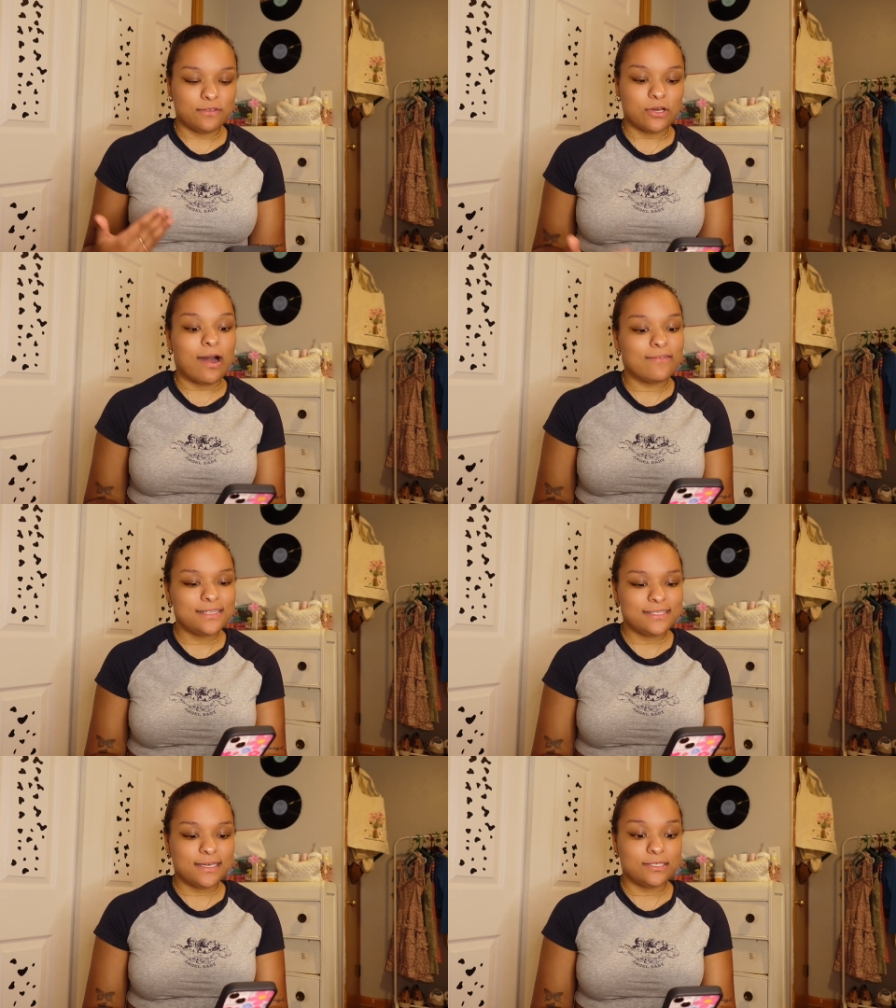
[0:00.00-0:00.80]
So I
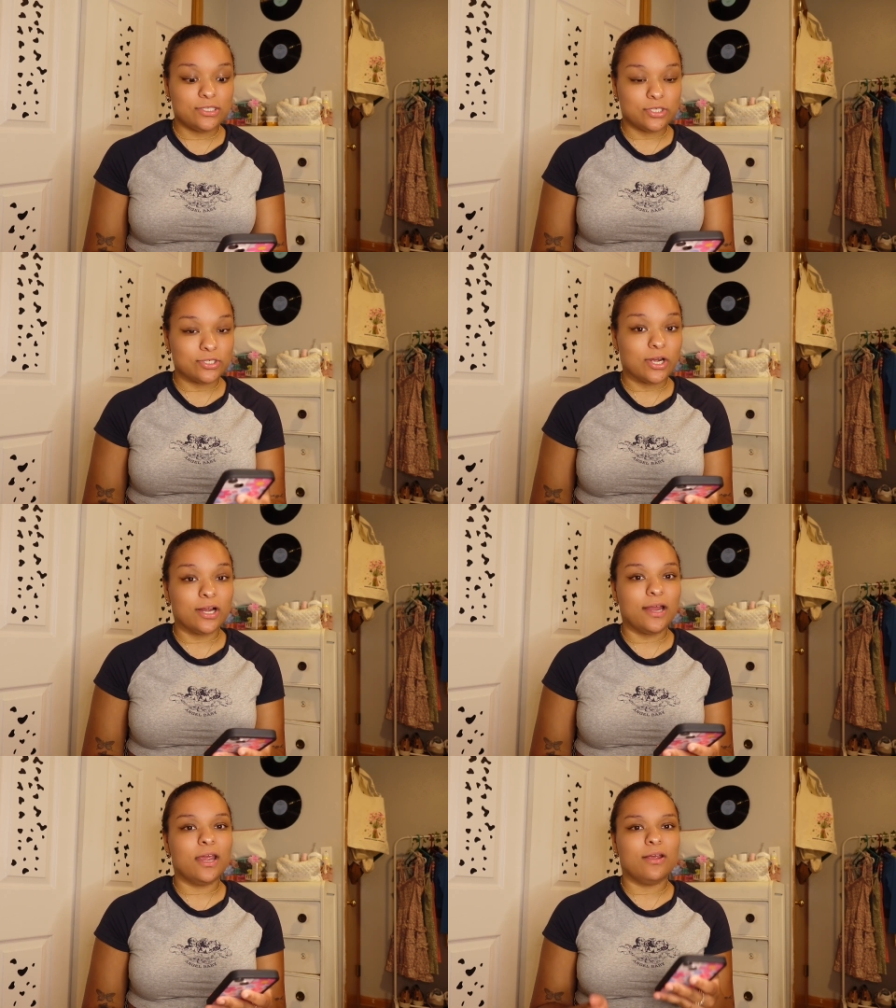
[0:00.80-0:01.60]
would say
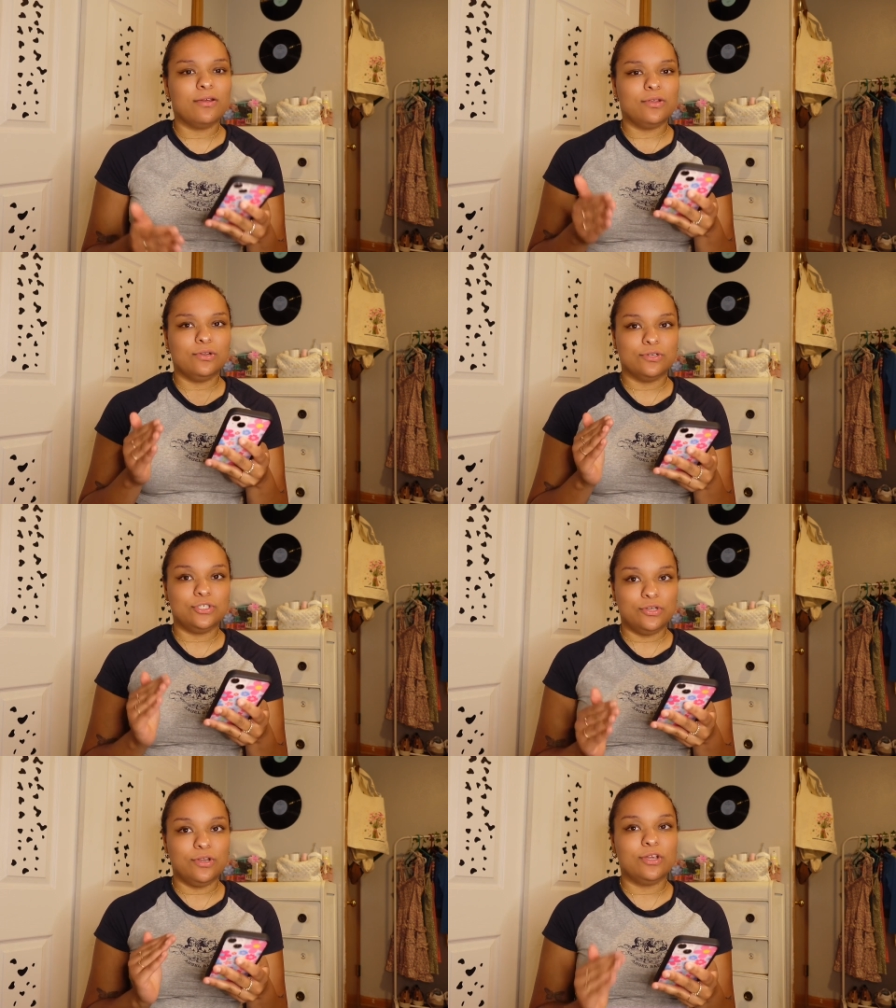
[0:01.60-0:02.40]
start your
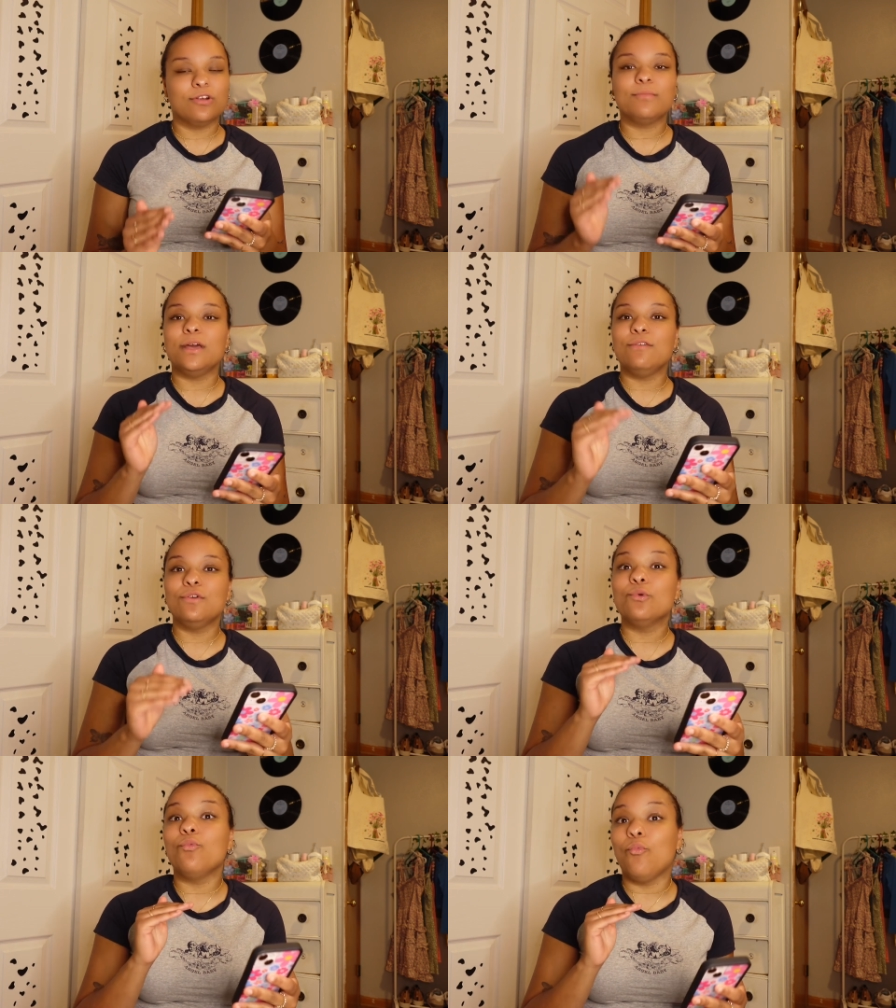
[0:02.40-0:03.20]
junior year, but if
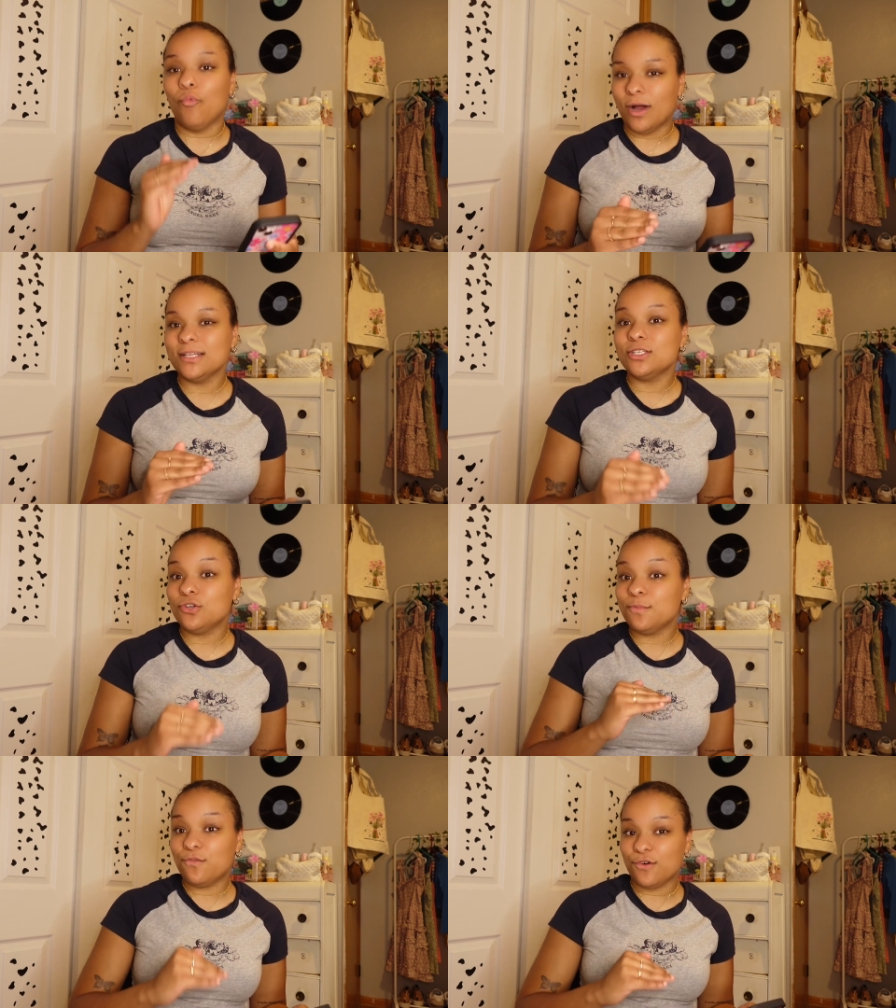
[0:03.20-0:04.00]
you want to
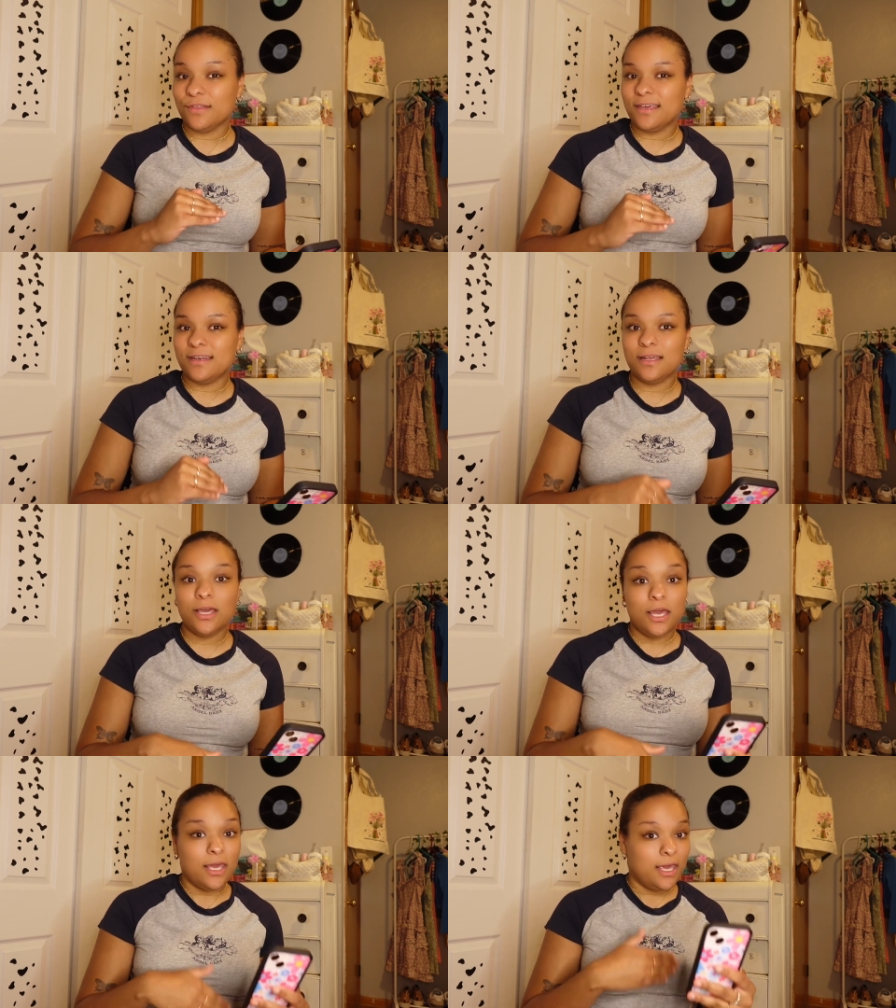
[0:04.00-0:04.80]
do it before
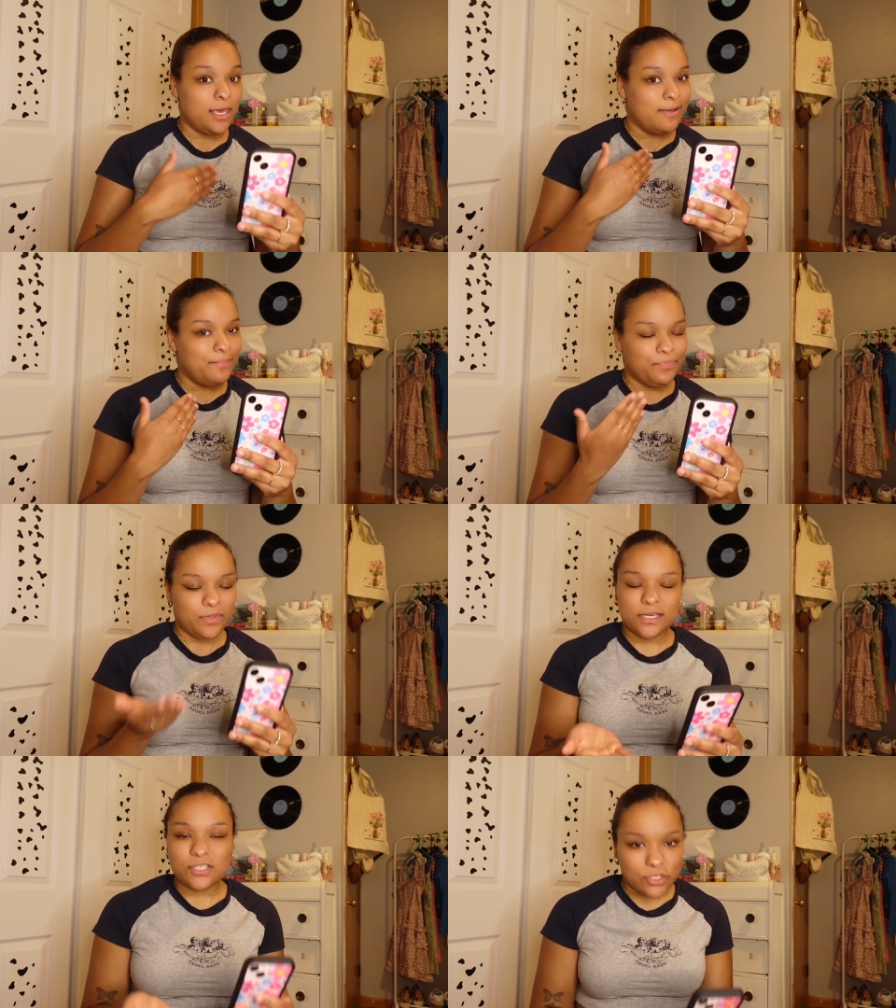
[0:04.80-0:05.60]

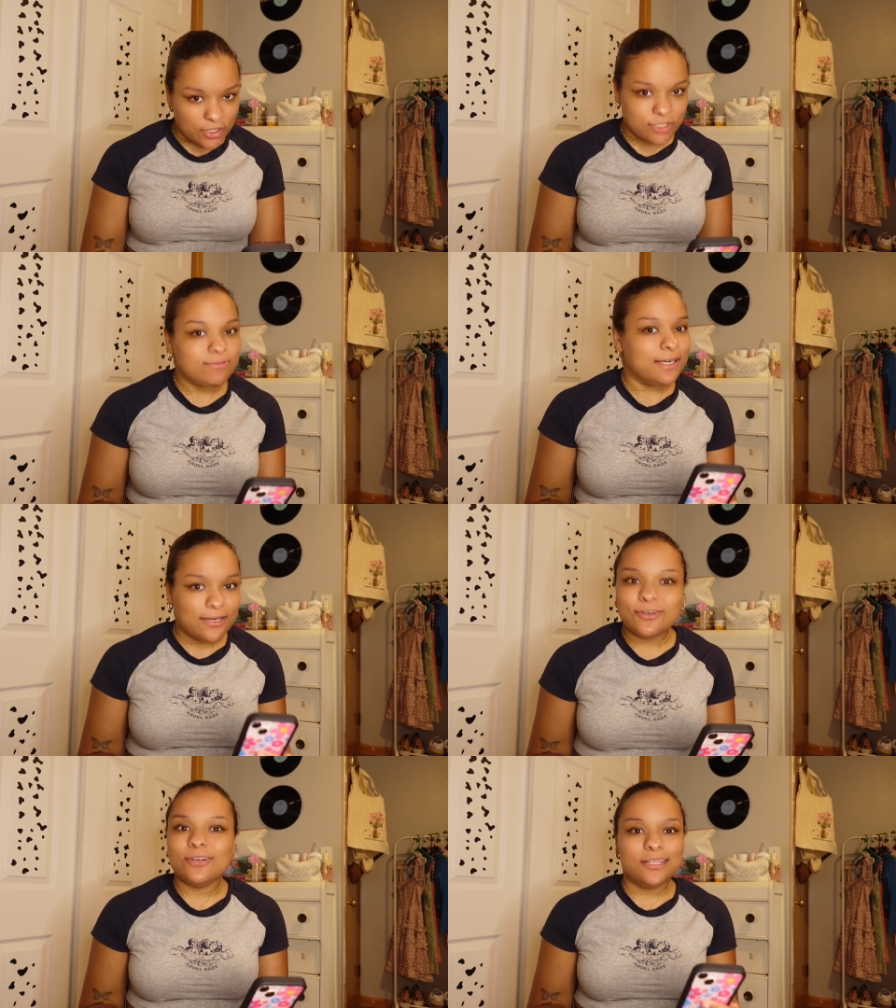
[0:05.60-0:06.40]
then, it's good doing
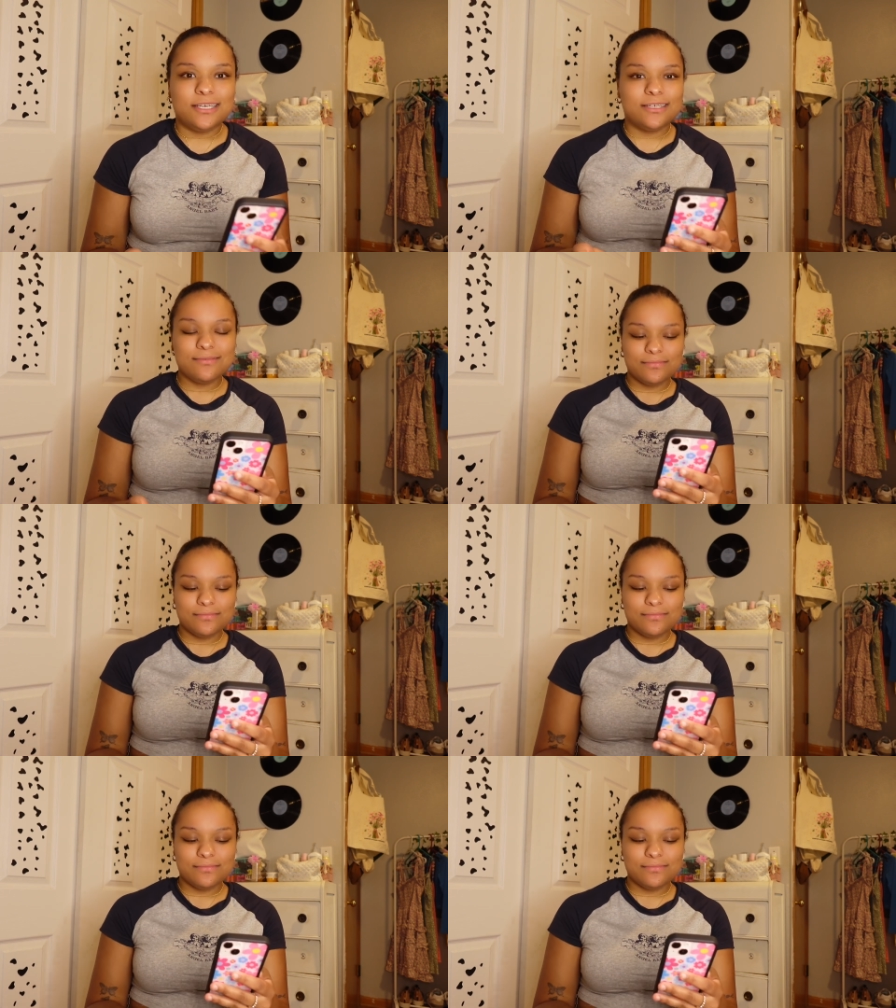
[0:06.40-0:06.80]
it early.